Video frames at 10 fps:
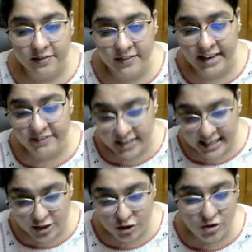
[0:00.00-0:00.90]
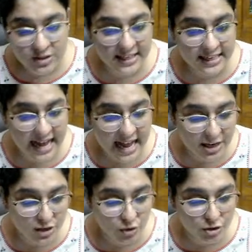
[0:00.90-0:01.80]
We have ketose and
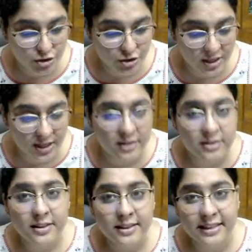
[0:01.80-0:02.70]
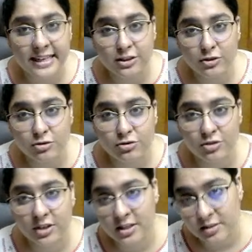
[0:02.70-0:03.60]
aldose sugar. Ketose
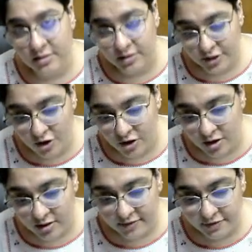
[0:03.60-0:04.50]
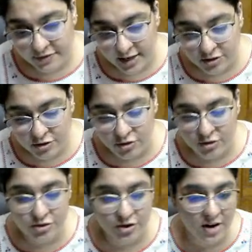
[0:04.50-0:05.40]
sugar, your
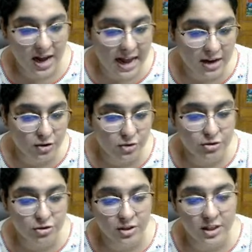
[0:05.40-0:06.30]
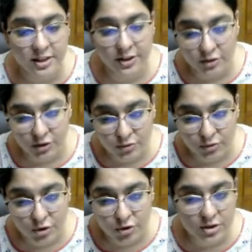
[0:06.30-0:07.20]
fructose, your aldose sugar, your
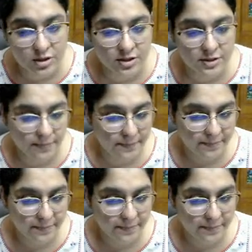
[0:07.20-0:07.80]
glucose.